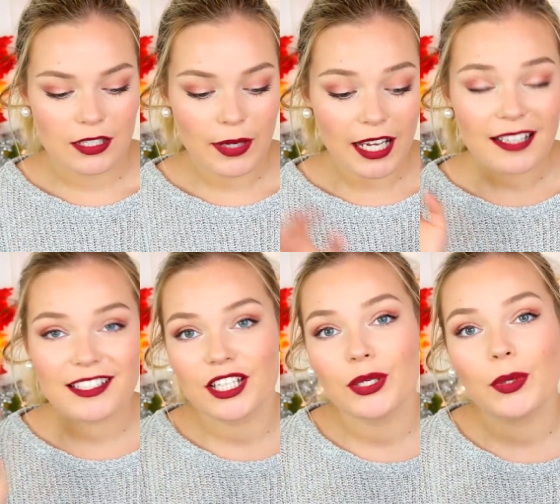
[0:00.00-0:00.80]
So I got
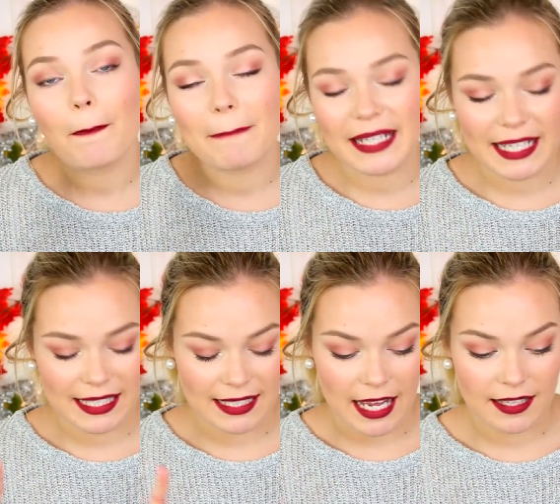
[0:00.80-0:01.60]
two mini
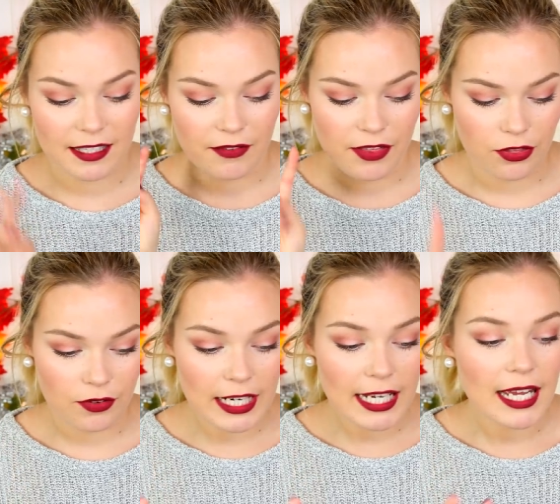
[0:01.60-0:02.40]
sets of
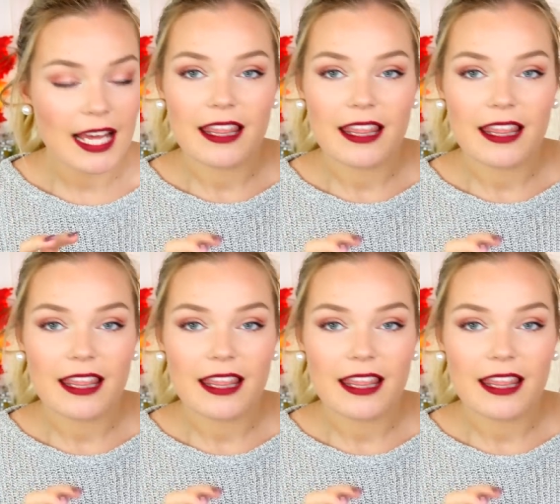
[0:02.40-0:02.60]
three.